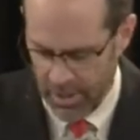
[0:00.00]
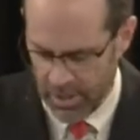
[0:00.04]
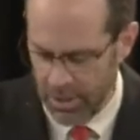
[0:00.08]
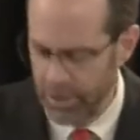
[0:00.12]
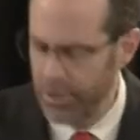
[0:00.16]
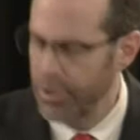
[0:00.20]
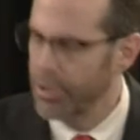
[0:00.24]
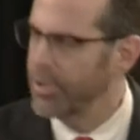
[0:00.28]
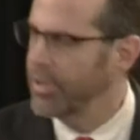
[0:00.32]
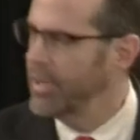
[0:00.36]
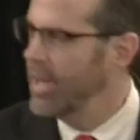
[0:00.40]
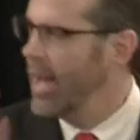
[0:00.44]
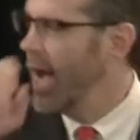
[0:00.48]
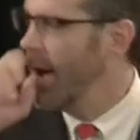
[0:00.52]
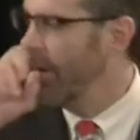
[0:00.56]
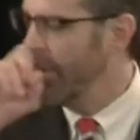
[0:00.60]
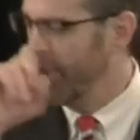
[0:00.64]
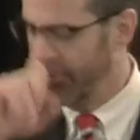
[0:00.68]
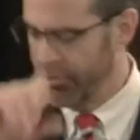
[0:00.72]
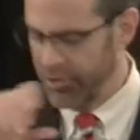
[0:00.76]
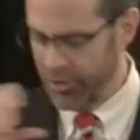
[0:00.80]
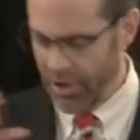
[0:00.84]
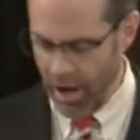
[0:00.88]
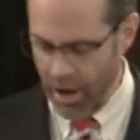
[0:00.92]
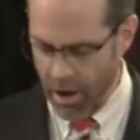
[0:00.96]
Luke now
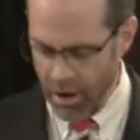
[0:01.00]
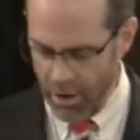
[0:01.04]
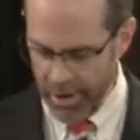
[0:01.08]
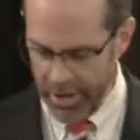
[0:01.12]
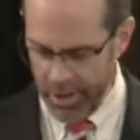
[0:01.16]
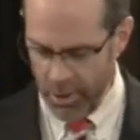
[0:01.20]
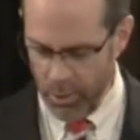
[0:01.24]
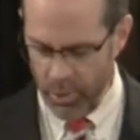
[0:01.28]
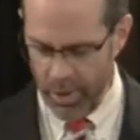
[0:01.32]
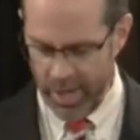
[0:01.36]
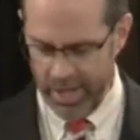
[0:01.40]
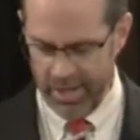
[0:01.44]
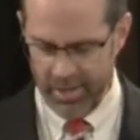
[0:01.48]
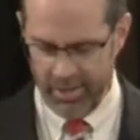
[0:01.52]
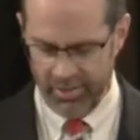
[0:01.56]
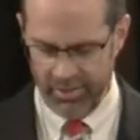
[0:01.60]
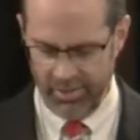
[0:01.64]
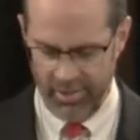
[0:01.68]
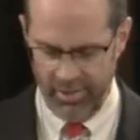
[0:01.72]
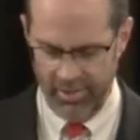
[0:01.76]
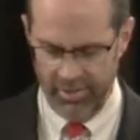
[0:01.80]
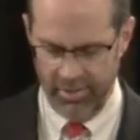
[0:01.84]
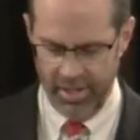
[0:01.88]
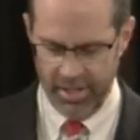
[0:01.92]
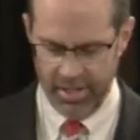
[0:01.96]
is calling
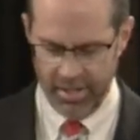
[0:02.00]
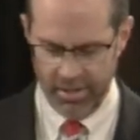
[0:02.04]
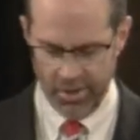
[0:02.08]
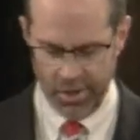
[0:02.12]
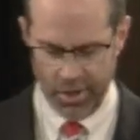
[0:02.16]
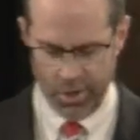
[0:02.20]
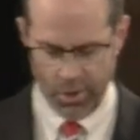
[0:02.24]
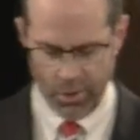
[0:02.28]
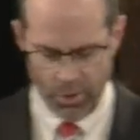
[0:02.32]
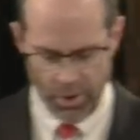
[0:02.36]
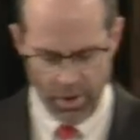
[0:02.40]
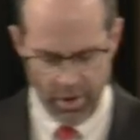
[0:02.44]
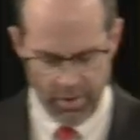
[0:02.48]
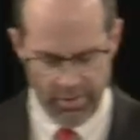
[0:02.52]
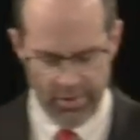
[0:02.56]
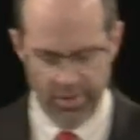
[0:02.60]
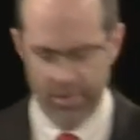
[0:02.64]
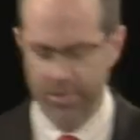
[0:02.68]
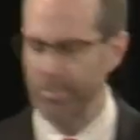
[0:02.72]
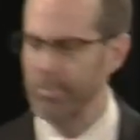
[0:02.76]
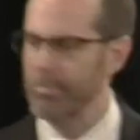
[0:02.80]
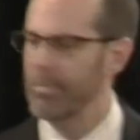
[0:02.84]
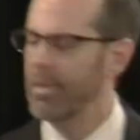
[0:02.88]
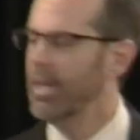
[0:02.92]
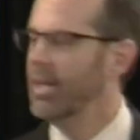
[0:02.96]
witnesses into the
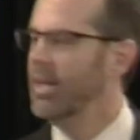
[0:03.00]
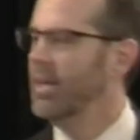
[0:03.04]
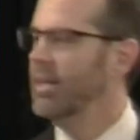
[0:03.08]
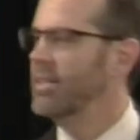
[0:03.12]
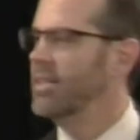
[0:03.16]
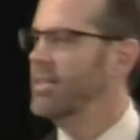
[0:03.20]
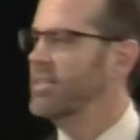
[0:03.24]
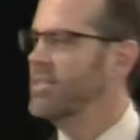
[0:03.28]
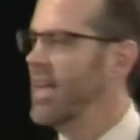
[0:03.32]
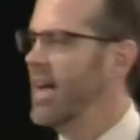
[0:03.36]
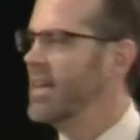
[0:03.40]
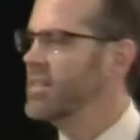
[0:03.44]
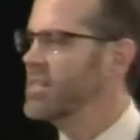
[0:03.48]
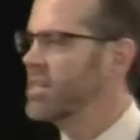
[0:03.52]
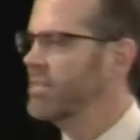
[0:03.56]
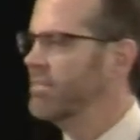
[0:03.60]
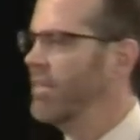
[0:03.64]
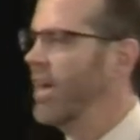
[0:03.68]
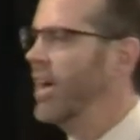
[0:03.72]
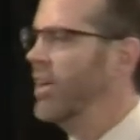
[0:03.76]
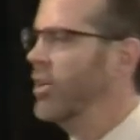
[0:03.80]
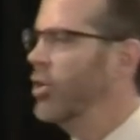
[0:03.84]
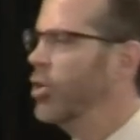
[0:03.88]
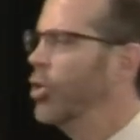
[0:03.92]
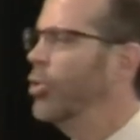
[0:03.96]
courtroom to
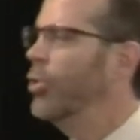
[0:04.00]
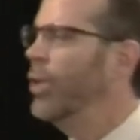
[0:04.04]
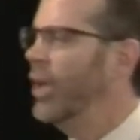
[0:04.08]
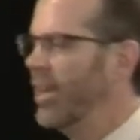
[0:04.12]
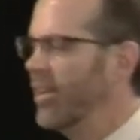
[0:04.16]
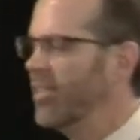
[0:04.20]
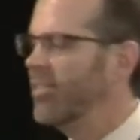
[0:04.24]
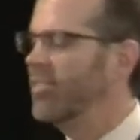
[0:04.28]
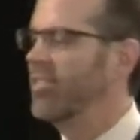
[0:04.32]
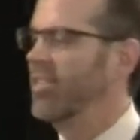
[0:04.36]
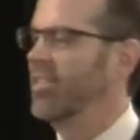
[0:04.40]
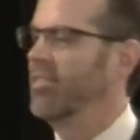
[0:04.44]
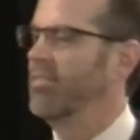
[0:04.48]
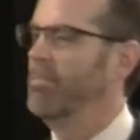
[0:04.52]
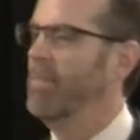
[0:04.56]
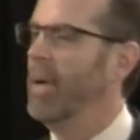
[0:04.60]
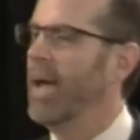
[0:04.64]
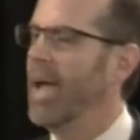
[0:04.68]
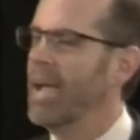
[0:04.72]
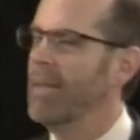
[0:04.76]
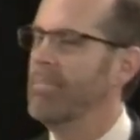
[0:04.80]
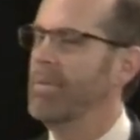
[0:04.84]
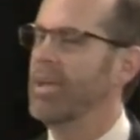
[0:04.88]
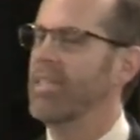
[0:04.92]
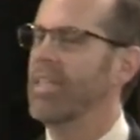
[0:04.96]
testify who is this
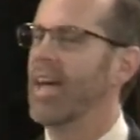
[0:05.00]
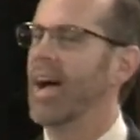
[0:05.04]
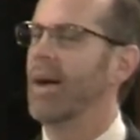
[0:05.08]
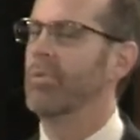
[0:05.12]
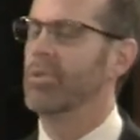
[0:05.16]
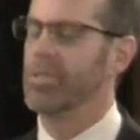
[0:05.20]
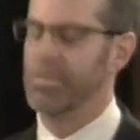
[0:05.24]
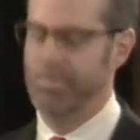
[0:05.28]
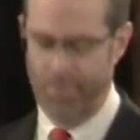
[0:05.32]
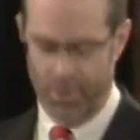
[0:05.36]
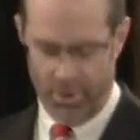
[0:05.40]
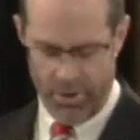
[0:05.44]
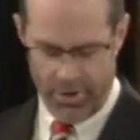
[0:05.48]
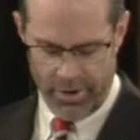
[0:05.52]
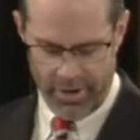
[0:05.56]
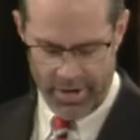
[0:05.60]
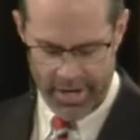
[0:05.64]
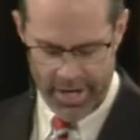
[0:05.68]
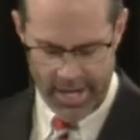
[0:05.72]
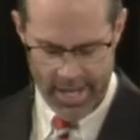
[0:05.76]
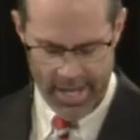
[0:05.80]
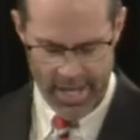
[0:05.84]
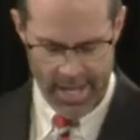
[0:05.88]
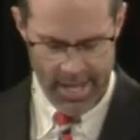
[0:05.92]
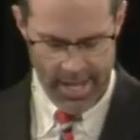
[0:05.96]
baby that was
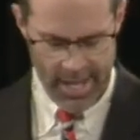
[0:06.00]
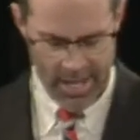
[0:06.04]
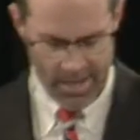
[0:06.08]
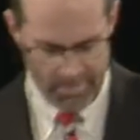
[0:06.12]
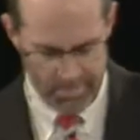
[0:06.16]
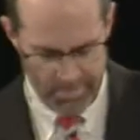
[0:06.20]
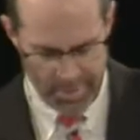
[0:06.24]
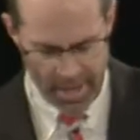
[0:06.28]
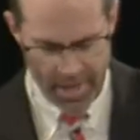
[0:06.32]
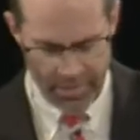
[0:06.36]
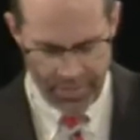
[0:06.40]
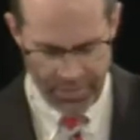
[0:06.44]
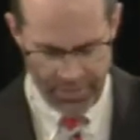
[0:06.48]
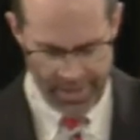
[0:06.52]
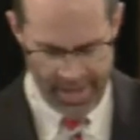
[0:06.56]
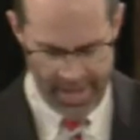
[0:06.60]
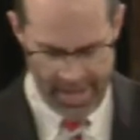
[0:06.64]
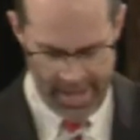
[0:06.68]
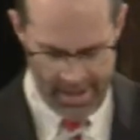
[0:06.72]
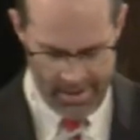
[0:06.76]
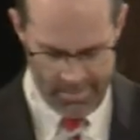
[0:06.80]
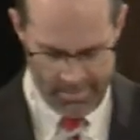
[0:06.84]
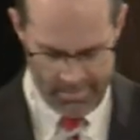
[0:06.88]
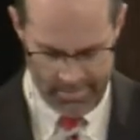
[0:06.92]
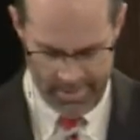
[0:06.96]
born in
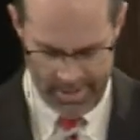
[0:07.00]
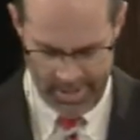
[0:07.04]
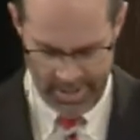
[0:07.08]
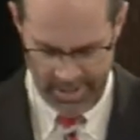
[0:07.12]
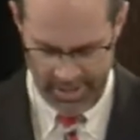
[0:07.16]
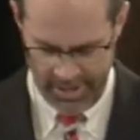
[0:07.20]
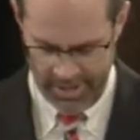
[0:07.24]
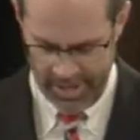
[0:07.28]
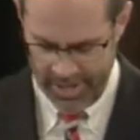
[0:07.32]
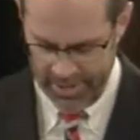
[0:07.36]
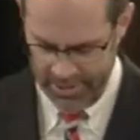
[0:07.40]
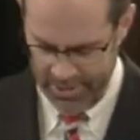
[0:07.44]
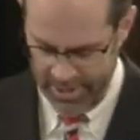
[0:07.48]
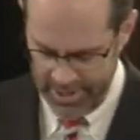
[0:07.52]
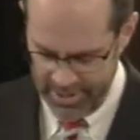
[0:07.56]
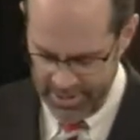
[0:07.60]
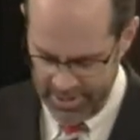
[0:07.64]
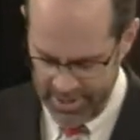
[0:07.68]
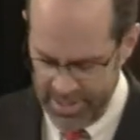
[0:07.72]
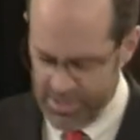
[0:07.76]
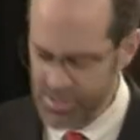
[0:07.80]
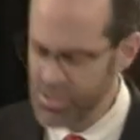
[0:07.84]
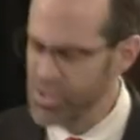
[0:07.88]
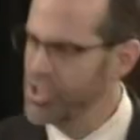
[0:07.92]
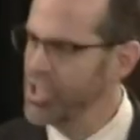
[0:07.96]
Bethlehem. Uh, this,
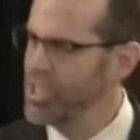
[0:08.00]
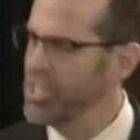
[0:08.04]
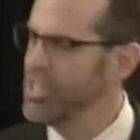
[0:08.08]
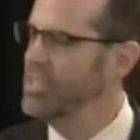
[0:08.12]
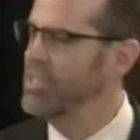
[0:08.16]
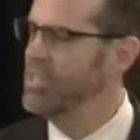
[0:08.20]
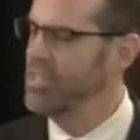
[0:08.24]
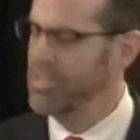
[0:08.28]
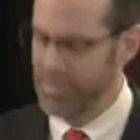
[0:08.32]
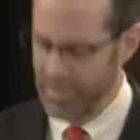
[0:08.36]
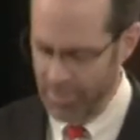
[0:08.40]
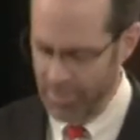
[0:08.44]
this, just,